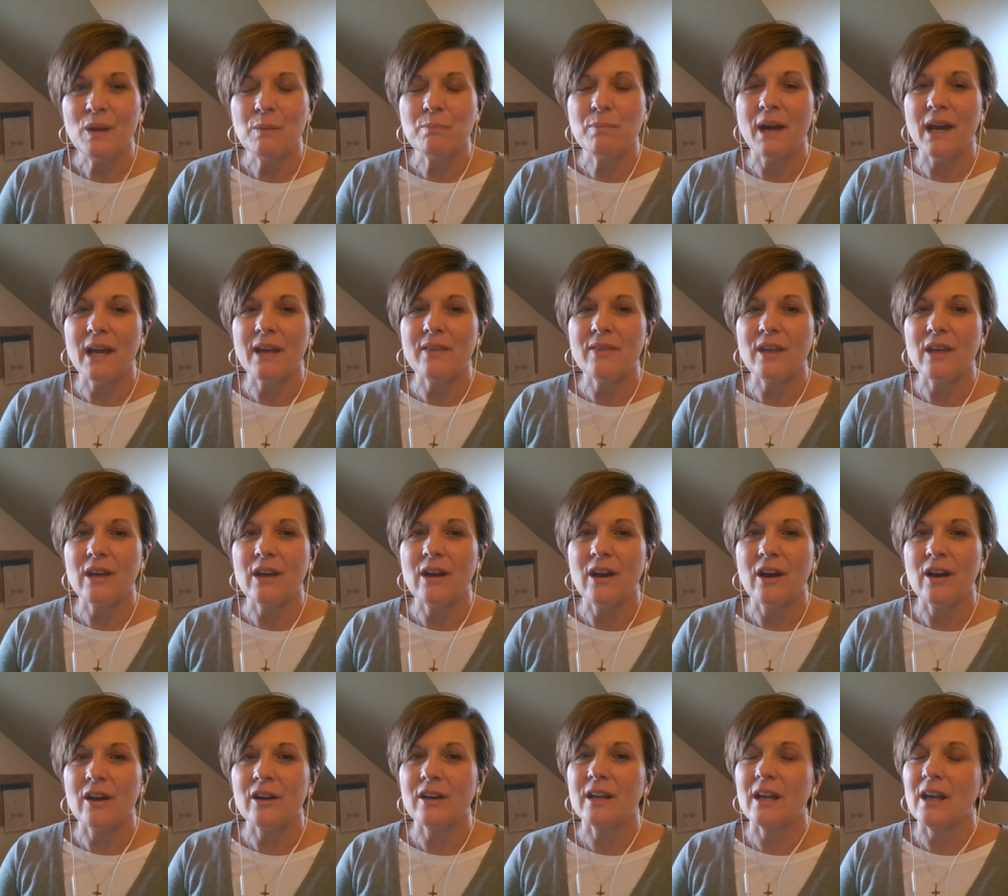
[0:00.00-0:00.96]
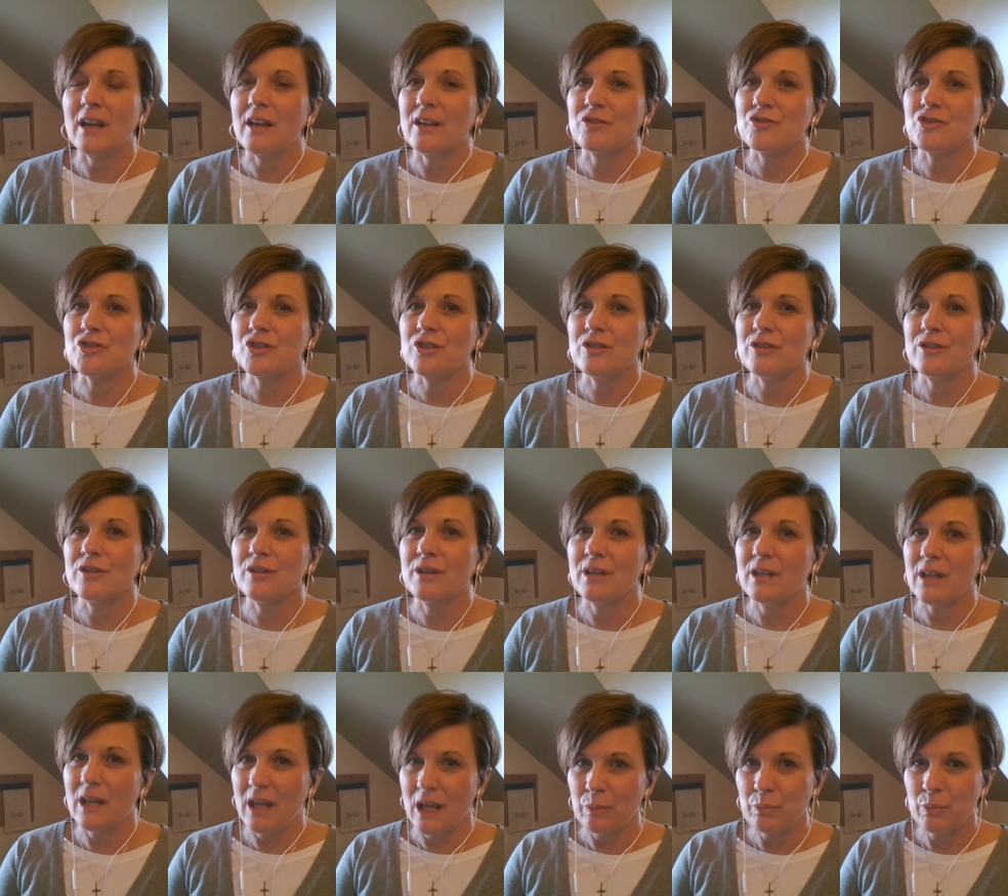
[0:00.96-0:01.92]
by the Archangel
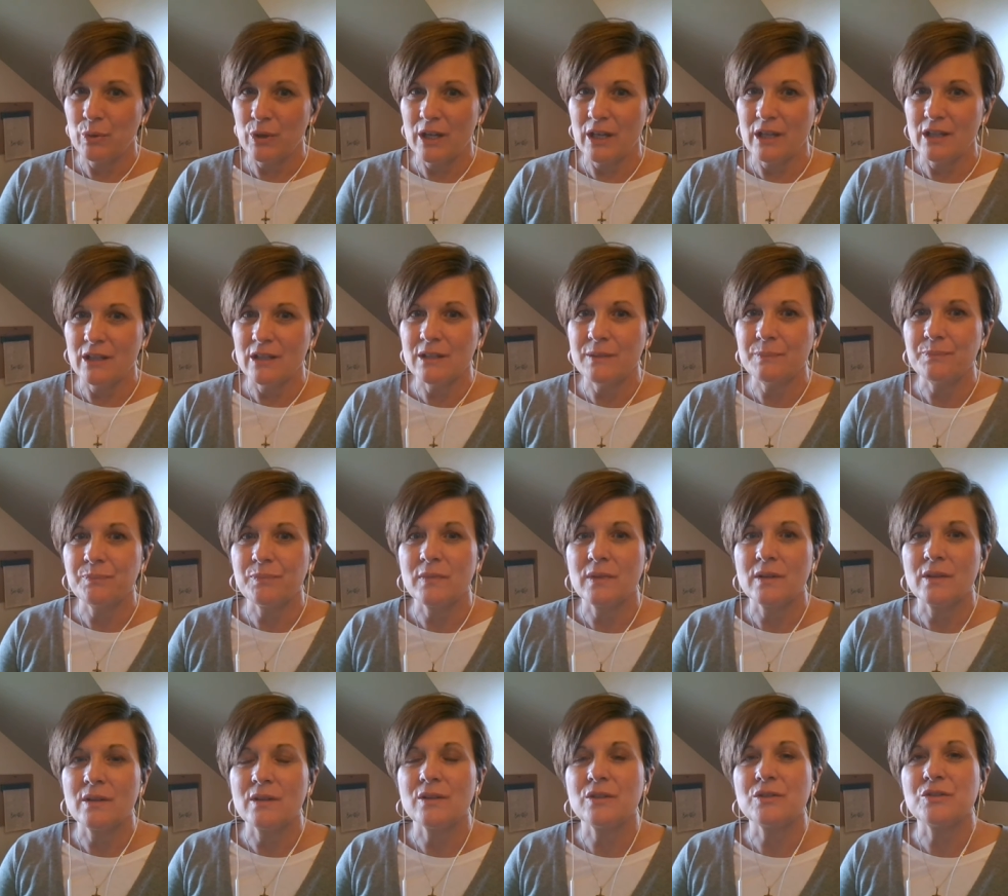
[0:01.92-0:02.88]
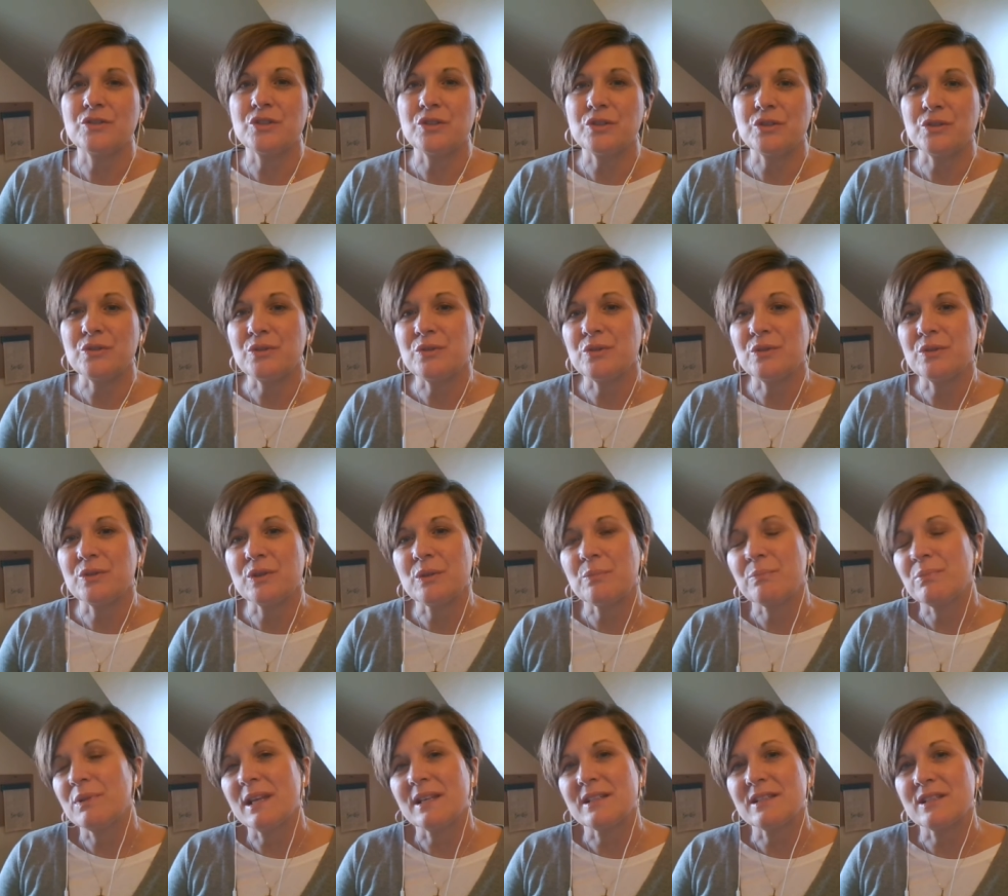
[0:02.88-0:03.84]
Gabriel to the
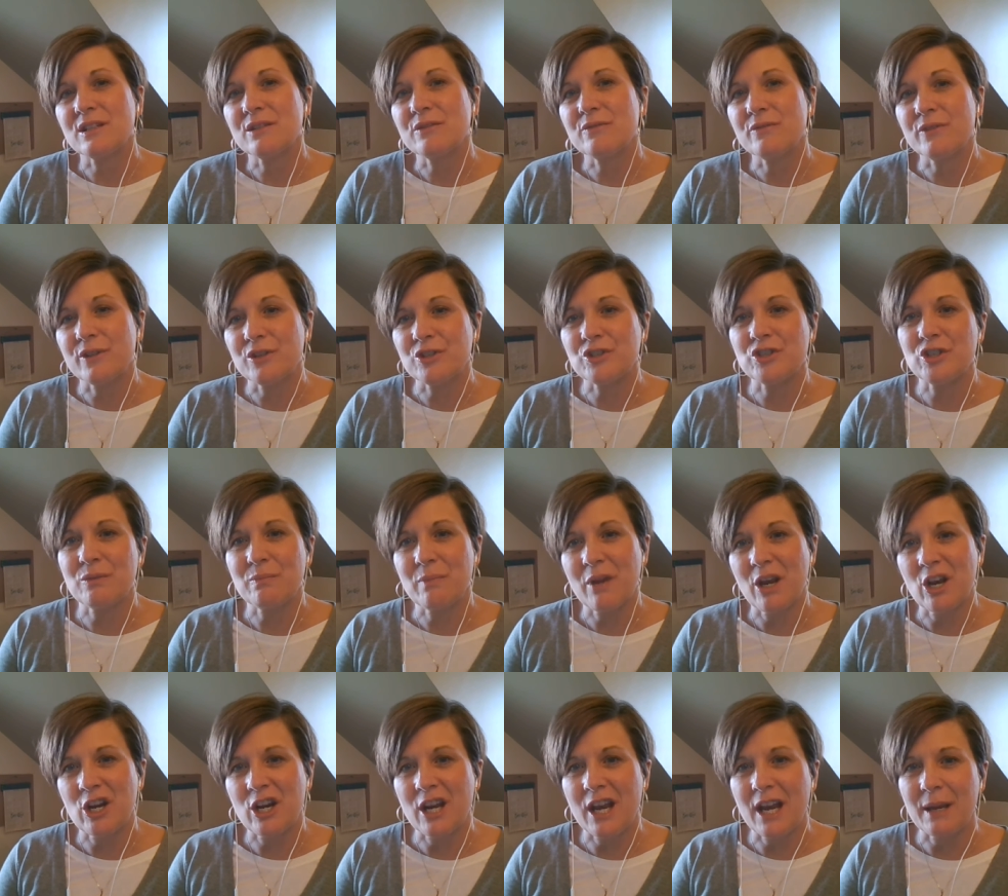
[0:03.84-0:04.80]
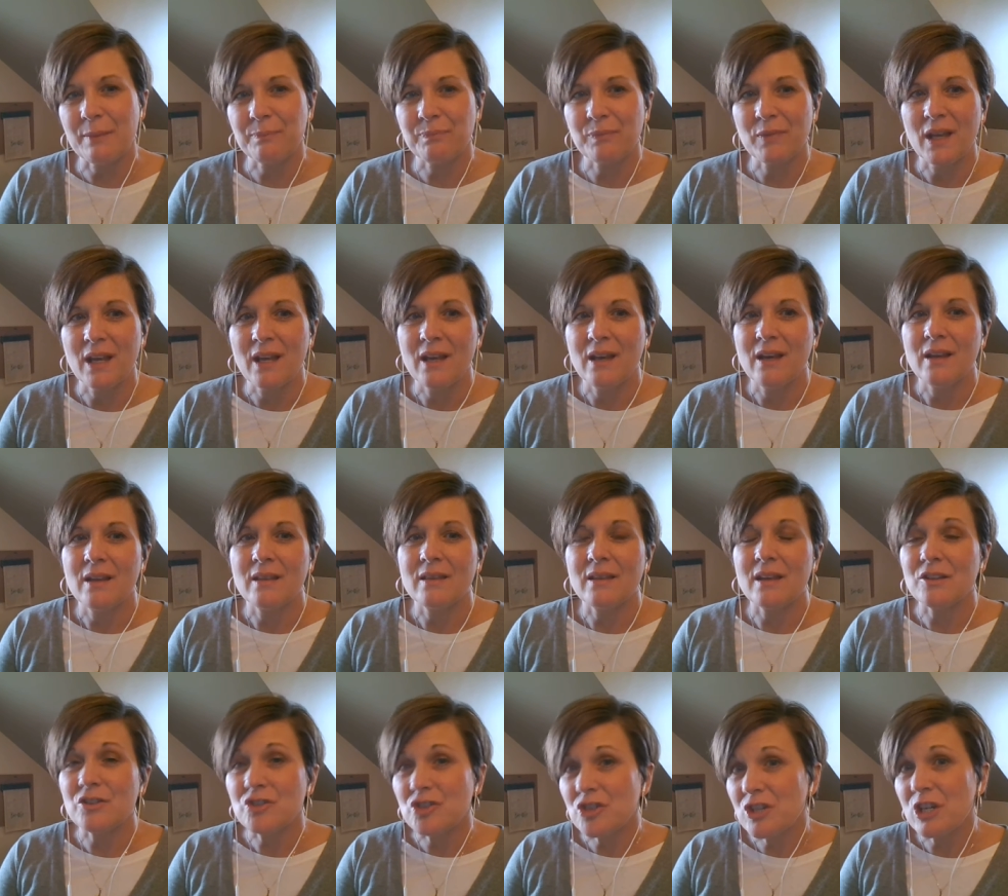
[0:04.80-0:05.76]
Blessed Virgin Mary
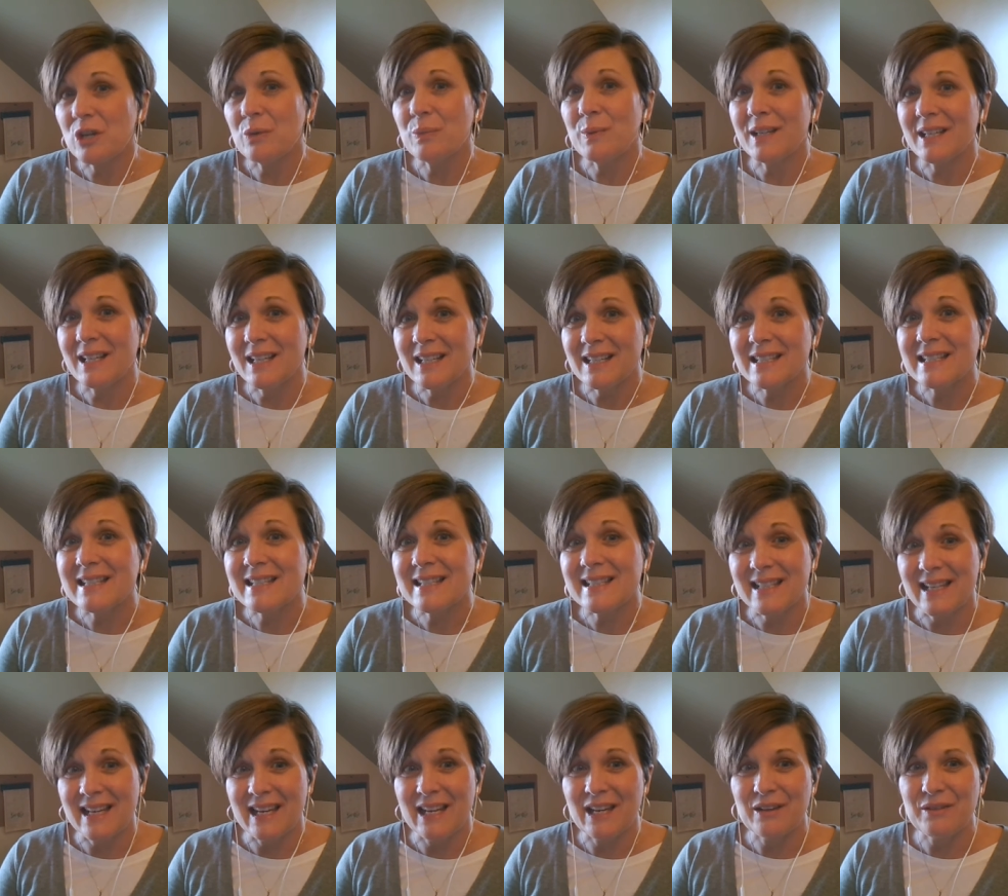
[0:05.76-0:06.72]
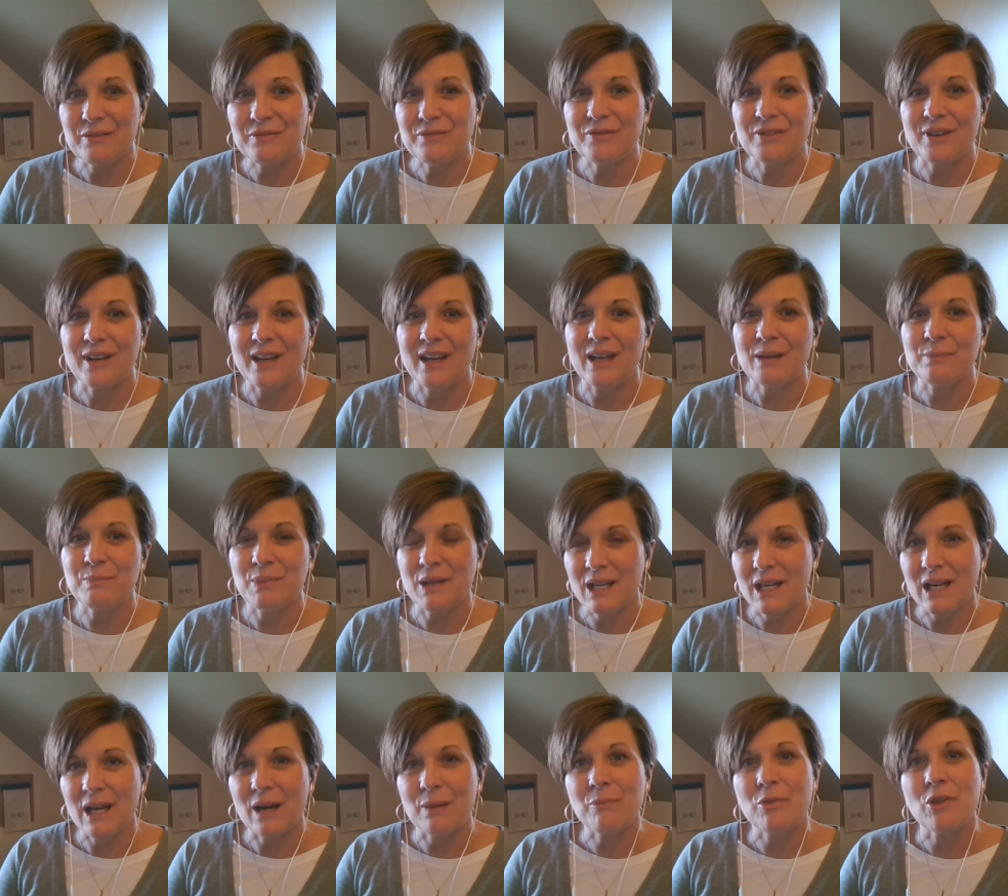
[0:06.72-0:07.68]
that she would conceive and
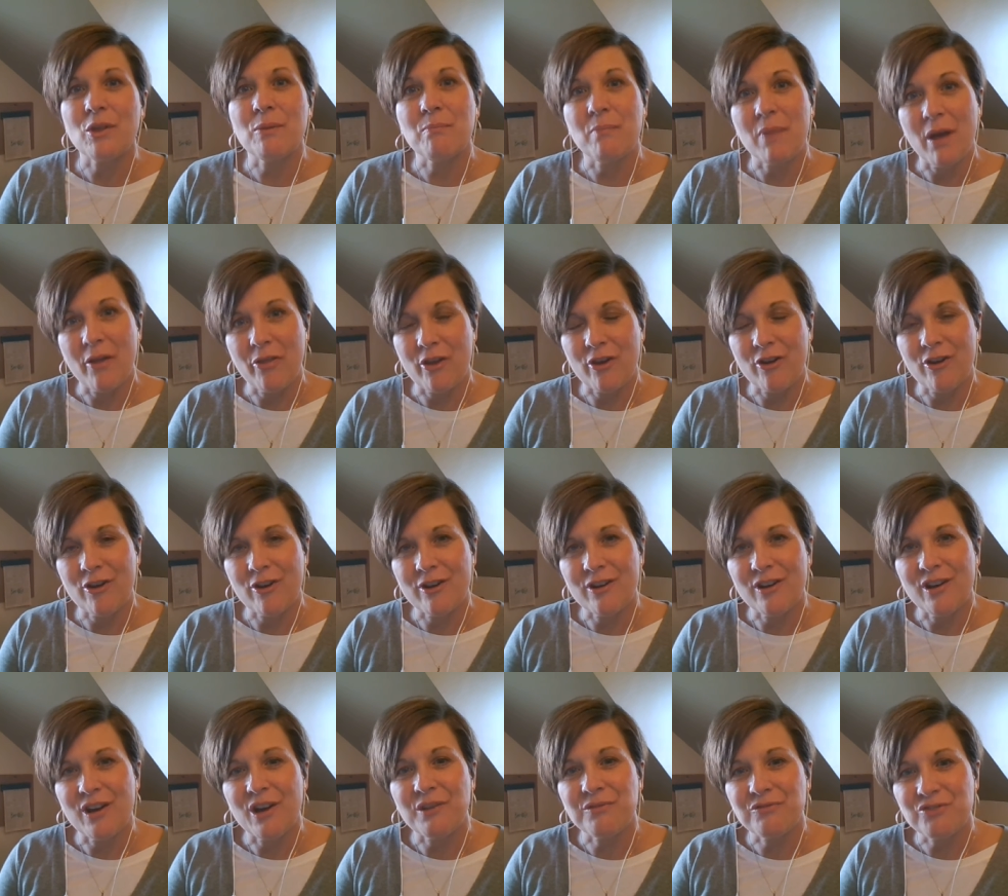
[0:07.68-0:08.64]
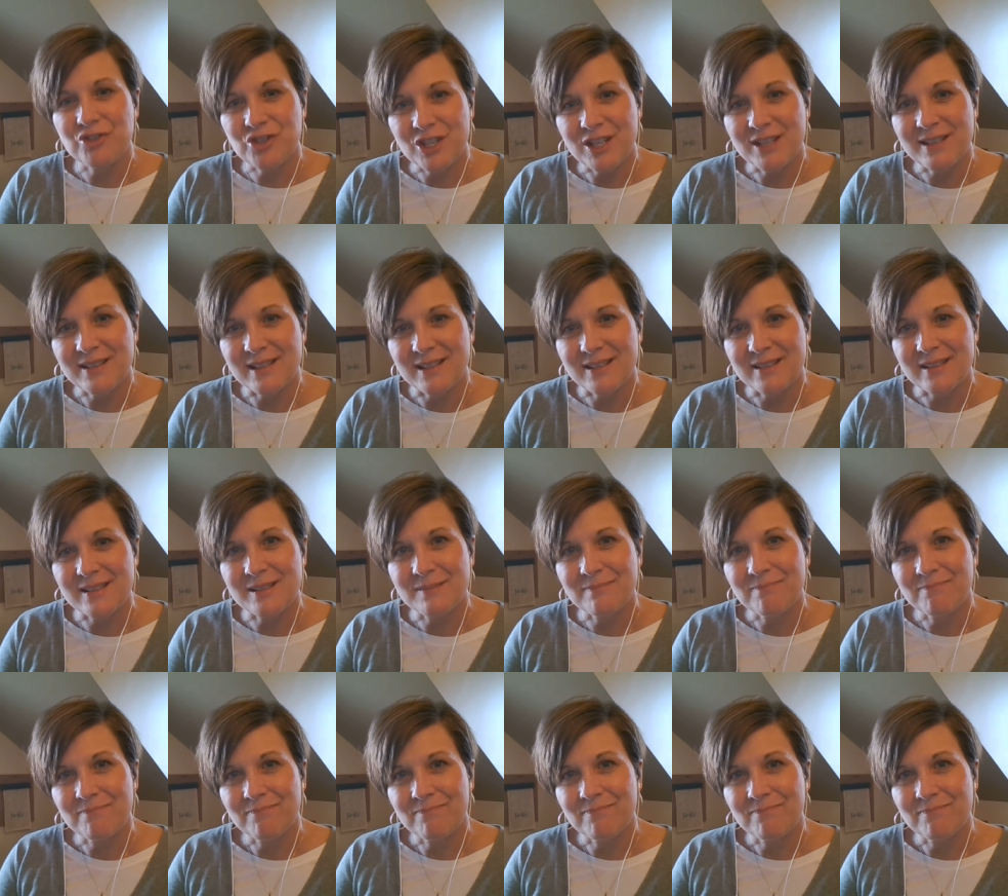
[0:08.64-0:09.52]
become the mother of Jesus,